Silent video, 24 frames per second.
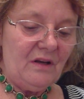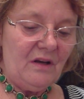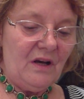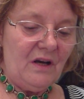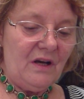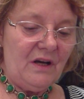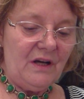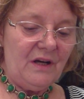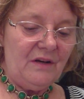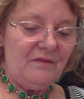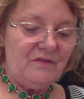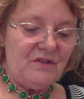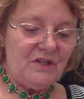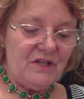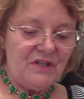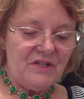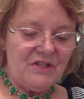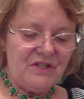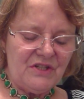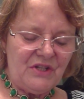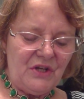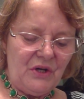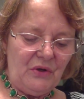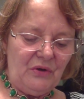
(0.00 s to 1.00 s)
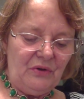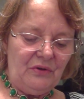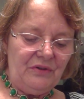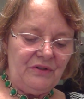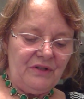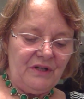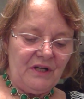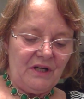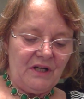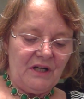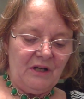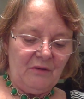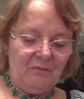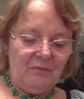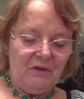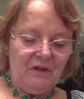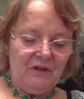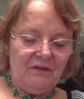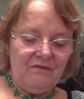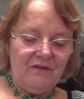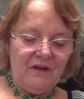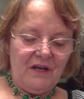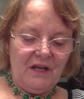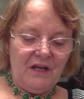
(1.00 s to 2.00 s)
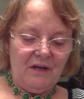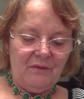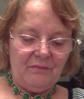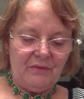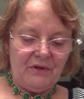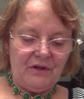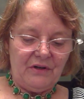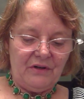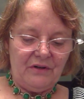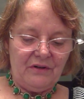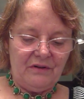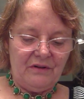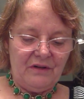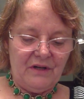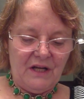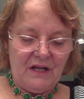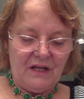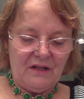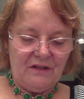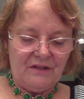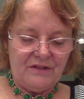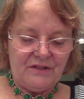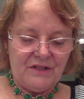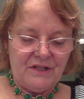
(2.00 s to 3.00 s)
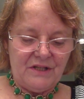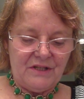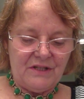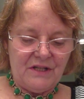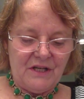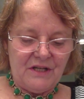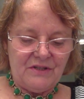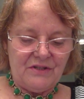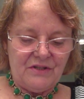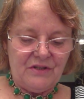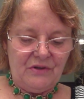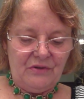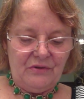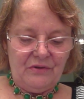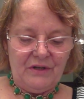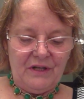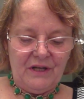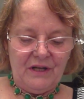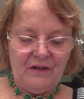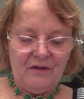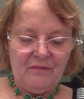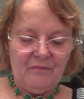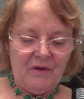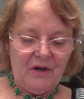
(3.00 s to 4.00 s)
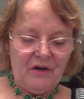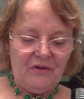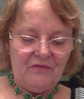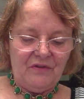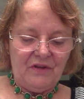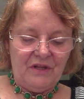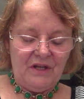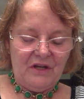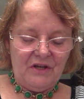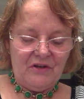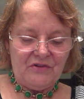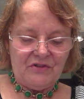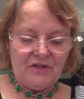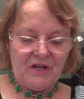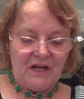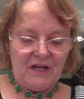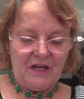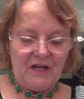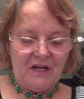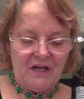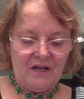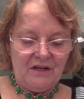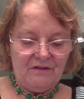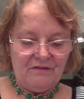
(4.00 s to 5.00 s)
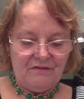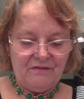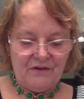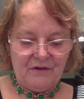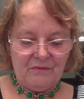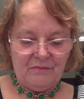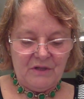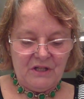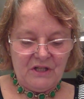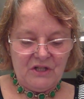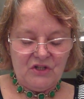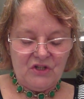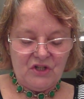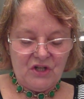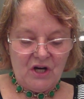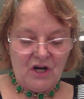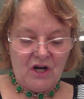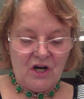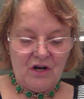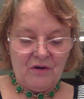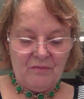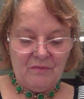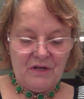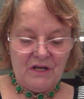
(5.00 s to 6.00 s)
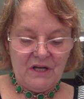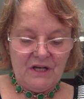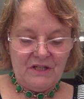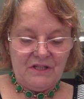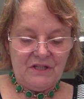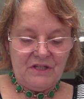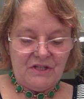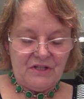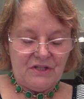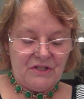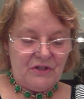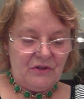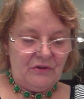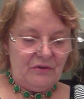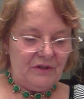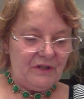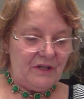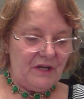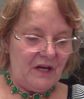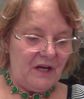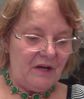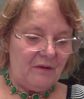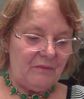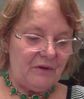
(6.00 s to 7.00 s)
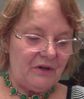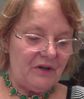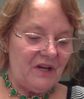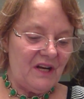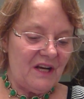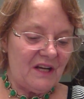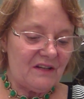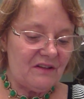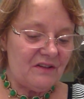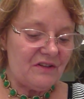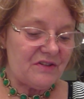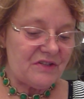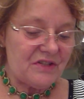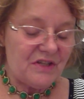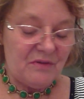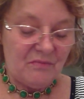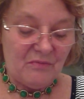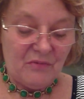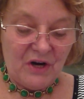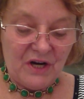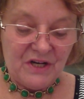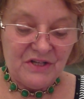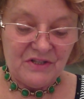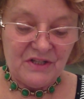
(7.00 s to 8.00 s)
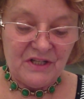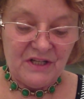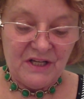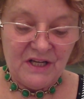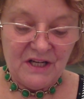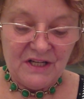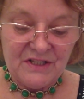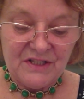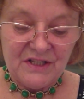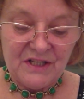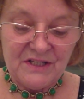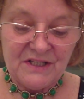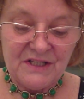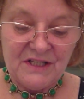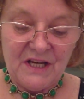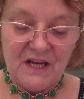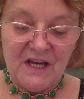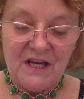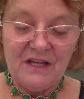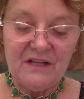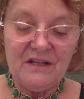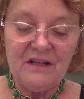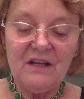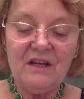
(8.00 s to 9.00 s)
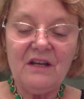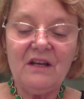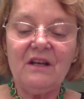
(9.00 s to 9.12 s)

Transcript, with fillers: I've just sold a couple of amber necklaces I sold, and both of those I got from a jar, but I just sold an amber necklace and bracelet as a set.